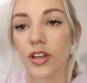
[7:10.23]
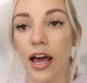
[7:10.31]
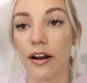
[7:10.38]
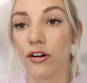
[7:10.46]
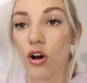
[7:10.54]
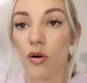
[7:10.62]

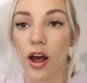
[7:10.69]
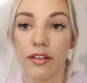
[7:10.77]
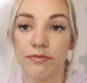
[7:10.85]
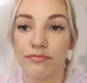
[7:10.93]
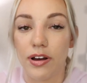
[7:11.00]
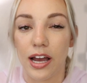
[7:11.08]
I don't know,
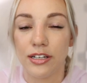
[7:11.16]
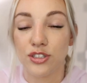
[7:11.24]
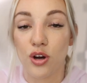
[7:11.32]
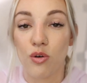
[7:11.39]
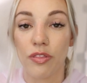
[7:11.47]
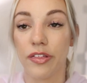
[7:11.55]
I, I
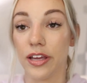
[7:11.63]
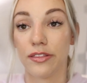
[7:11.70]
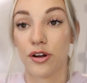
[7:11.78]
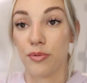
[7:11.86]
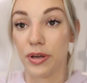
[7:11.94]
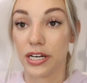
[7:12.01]
don't
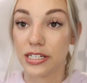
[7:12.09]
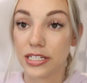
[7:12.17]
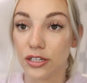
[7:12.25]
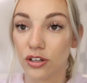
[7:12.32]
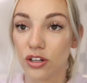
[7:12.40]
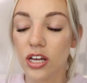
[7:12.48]
think they're a big
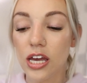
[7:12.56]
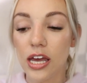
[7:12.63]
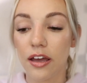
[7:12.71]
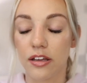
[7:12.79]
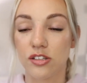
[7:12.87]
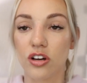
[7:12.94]
deal.
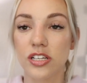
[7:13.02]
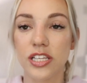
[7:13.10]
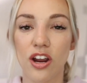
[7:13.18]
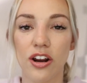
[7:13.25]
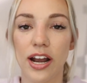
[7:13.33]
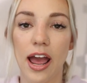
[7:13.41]
As long as
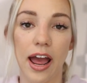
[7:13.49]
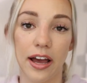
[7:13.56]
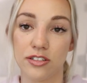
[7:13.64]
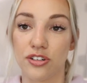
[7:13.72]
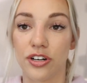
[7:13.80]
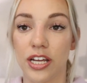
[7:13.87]
they aren't
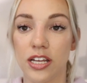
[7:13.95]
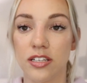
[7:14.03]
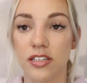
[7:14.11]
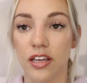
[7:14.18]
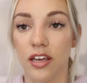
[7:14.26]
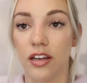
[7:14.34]

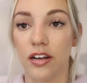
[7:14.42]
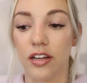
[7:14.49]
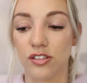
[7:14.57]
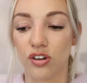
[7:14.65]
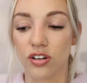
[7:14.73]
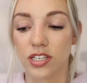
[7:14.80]
hazardous and
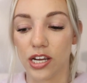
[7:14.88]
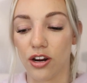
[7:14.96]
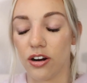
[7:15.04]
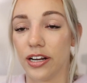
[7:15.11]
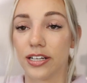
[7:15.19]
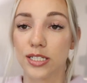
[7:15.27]
as long as they
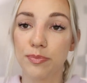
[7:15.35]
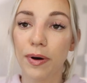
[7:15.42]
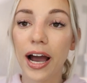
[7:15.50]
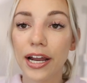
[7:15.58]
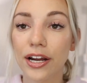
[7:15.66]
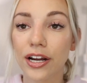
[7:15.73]
aren't
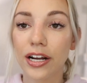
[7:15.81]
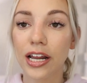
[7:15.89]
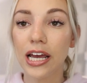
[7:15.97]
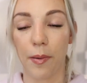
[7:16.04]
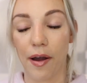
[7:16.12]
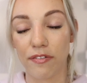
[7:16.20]

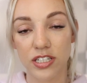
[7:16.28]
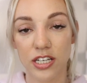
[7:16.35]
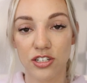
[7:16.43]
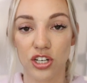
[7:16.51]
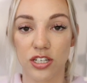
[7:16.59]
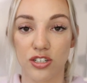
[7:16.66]
expired,
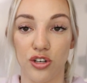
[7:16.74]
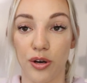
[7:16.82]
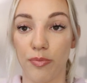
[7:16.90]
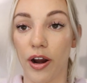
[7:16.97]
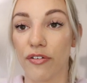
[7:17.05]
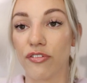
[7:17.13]
obviously it's just
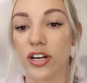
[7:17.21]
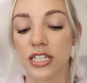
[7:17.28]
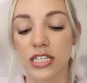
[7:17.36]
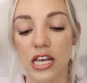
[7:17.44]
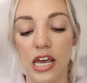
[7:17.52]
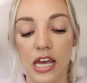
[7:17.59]
your
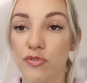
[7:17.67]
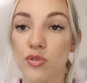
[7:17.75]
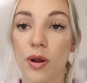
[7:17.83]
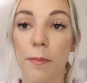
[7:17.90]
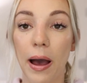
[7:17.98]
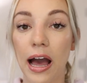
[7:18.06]
preference. If you
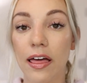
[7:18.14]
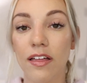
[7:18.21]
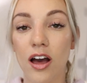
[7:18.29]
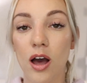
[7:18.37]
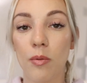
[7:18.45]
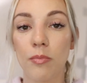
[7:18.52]
want to buy
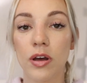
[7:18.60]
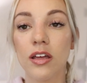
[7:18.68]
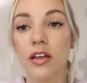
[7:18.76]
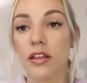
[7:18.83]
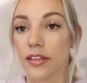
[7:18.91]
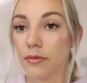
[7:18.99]
them,
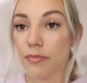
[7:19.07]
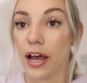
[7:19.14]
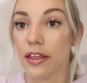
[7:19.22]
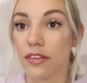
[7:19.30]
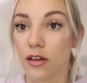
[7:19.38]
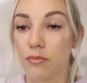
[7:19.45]
then
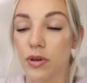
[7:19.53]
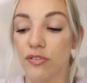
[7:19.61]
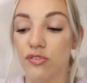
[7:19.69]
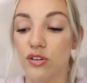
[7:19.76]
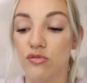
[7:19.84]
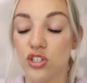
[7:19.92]
buy them.
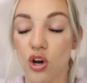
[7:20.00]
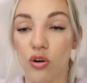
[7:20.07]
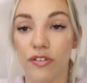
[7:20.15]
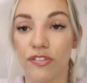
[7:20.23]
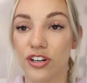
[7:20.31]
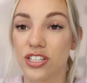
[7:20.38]
If you
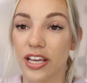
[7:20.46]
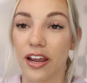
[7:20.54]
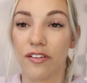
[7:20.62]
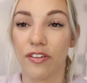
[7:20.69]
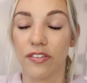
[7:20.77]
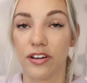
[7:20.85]
don't, if you're
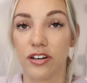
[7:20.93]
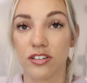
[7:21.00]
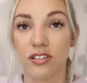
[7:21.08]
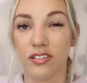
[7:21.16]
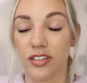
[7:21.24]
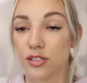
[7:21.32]
scared that
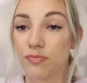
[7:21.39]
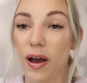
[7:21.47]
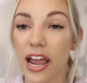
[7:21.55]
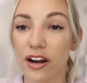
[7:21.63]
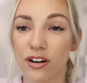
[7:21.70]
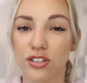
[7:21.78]
they're
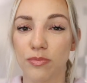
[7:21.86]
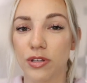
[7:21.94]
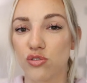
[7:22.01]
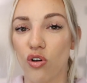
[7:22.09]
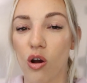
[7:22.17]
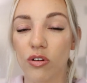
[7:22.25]
expired or
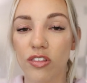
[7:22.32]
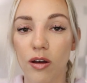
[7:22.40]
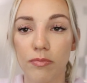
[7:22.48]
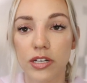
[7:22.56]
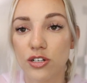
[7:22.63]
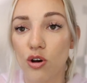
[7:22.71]
something's wrong with
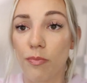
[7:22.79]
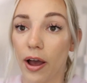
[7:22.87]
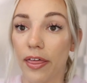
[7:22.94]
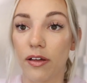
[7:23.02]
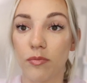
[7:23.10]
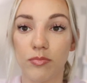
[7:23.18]
them, then don't
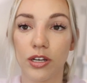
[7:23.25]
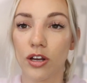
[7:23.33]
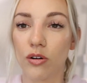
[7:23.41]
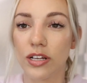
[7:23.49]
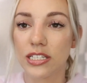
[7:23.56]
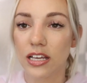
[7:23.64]
buy them. You
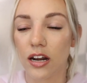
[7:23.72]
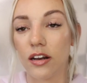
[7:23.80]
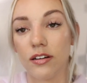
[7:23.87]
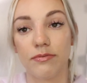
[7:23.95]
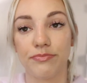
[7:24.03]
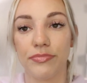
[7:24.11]
know, it's
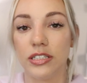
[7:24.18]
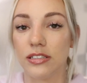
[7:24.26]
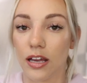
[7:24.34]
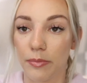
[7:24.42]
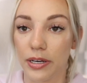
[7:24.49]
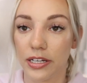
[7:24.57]
not
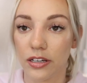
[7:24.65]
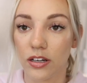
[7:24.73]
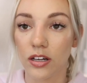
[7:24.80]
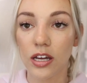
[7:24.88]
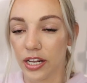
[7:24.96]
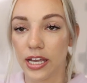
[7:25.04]
it's not a big
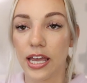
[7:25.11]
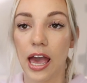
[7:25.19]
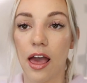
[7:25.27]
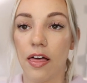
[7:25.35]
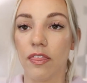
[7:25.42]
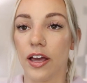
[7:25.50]
deal. And
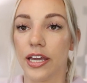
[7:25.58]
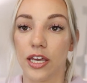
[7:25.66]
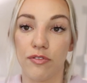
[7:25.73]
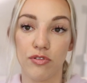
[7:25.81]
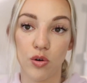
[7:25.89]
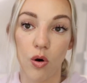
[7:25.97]
again, like
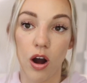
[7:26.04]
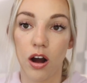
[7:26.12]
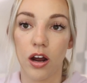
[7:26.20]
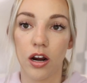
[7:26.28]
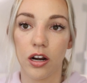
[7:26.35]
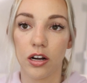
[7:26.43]
if you
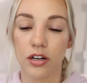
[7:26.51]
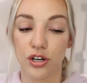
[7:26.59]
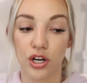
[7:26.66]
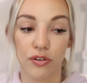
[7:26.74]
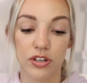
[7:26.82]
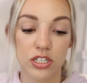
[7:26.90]
are
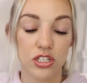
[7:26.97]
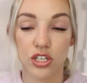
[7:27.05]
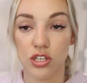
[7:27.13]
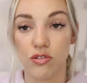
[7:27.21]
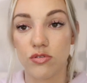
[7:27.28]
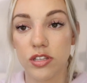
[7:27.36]
nervous
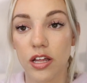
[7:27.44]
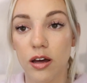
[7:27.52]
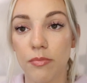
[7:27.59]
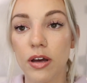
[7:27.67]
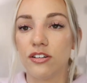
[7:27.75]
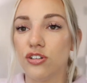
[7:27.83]
to use
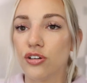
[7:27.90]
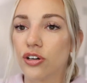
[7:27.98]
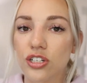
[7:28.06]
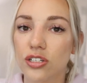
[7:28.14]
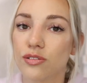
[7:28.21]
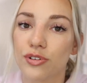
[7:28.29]
them, you
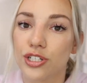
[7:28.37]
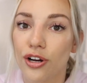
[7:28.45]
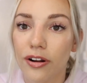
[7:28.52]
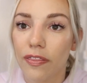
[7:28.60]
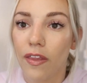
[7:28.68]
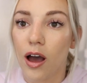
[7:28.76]
can just
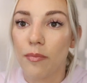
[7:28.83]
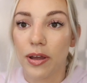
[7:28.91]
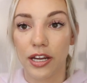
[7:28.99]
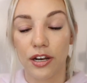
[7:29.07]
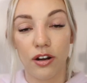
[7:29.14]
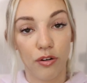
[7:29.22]
return them
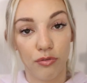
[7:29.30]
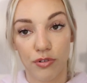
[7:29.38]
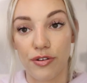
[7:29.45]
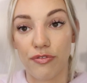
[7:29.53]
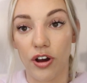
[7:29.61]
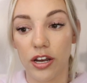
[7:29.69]
and get a
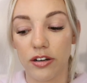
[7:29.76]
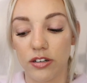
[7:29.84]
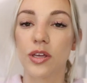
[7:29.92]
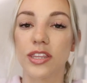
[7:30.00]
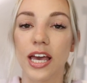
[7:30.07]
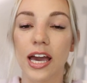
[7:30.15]

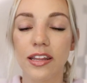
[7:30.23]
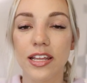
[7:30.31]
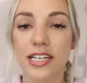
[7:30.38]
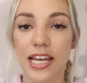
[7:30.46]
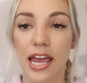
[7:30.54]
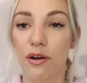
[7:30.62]
refund. So at the end of
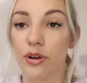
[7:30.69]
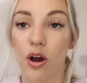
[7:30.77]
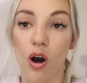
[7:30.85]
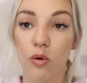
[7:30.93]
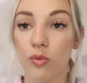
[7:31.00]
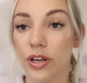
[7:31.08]
the day, we
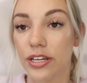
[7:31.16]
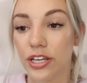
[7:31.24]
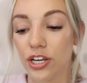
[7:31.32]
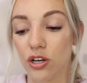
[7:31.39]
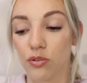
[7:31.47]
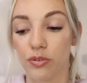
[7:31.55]
all win
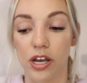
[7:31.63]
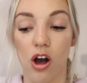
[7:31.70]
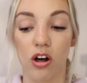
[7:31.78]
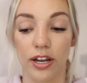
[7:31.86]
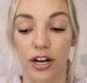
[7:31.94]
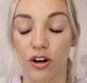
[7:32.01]
here. We
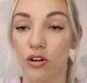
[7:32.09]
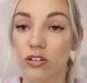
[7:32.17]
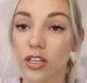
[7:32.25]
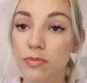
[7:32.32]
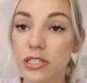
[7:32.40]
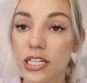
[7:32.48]
all get our
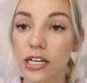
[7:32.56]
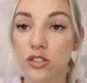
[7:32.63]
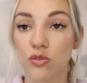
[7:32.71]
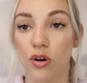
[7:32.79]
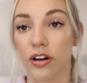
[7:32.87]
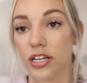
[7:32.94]
own
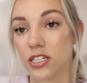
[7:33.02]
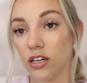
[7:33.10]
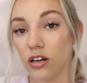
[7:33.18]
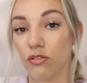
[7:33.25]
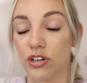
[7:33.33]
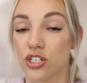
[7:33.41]
lipsticks. We all get
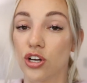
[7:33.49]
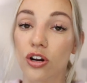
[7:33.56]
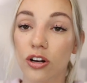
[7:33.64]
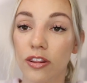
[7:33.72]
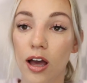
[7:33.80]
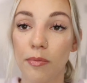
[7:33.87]
to
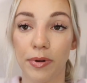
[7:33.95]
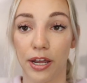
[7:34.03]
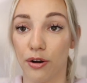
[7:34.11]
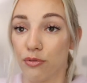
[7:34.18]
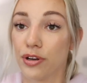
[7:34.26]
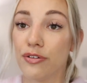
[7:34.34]
return them and
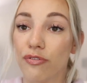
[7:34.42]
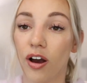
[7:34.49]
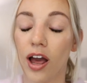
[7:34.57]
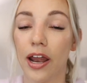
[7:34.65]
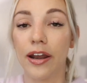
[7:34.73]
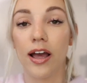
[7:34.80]
get a
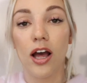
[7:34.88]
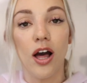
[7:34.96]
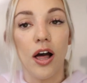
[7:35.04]
refund.